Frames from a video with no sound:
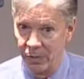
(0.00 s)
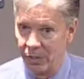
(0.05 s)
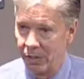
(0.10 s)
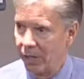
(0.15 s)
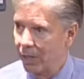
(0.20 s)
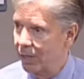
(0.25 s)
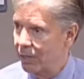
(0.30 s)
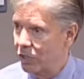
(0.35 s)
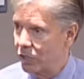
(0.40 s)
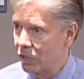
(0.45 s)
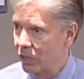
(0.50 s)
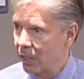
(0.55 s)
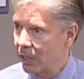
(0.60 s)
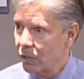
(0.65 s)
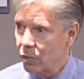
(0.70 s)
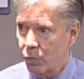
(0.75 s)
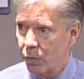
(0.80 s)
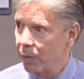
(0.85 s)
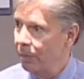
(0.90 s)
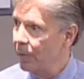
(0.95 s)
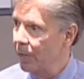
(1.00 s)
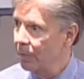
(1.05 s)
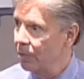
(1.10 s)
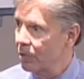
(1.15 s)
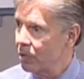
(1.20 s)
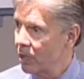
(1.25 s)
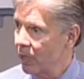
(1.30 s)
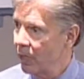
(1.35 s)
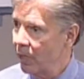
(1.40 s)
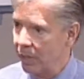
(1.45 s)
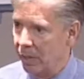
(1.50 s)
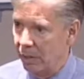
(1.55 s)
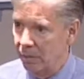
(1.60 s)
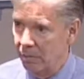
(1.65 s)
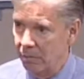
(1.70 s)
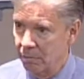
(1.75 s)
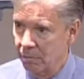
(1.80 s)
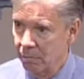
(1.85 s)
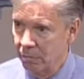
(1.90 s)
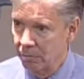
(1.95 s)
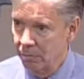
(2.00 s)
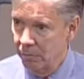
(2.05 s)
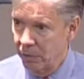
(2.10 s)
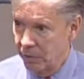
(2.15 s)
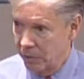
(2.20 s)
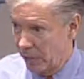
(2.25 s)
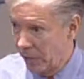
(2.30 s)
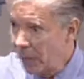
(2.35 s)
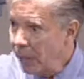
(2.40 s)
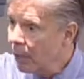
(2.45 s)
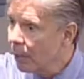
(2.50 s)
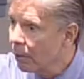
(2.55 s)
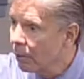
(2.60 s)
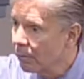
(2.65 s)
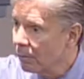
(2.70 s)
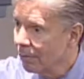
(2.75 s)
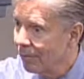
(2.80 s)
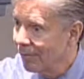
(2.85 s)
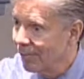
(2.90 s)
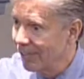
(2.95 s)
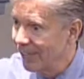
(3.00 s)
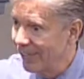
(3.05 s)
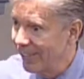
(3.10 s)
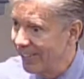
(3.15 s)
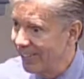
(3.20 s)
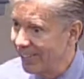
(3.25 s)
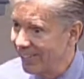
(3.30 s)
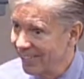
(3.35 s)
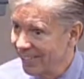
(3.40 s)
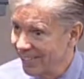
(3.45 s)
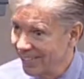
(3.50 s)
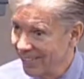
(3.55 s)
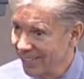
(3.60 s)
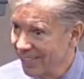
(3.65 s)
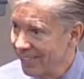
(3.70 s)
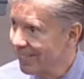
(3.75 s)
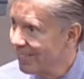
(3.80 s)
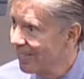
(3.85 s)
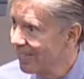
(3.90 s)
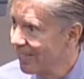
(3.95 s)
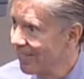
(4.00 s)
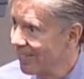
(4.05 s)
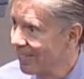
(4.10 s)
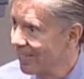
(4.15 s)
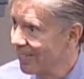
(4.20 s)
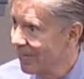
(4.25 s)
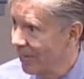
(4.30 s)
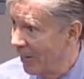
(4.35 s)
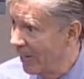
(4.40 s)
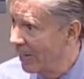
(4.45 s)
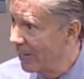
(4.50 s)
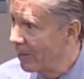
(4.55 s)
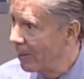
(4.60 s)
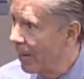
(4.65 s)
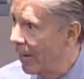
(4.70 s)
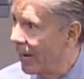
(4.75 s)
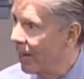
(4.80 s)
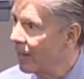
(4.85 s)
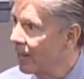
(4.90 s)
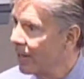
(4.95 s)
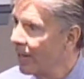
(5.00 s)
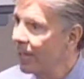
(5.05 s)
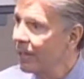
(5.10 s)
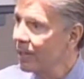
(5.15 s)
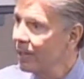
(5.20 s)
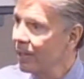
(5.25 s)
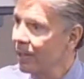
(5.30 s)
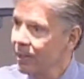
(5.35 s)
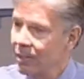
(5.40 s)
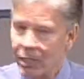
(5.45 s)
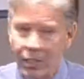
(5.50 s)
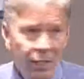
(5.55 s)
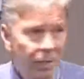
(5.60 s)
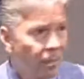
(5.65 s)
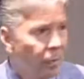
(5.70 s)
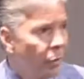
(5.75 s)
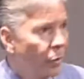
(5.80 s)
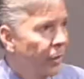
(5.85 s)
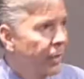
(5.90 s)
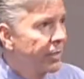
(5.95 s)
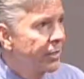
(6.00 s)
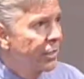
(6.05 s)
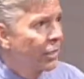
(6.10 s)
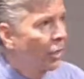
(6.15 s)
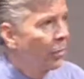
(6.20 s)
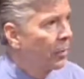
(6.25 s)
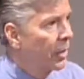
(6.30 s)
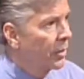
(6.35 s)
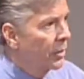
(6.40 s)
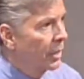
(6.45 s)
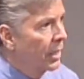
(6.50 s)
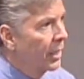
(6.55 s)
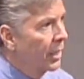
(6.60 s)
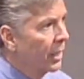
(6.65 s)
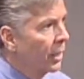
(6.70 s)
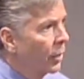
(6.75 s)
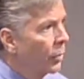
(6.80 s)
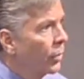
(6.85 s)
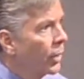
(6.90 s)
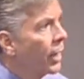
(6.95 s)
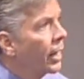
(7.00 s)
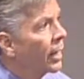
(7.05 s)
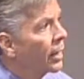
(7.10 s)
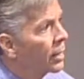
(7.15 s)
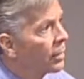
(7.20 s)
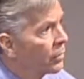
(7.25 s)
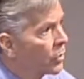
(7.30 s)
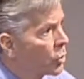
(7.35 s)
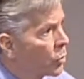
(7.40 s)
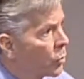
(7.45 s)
United States, what do people say? He's gay. Right? Right? I had an AT&T employee tell me that he held the hand of his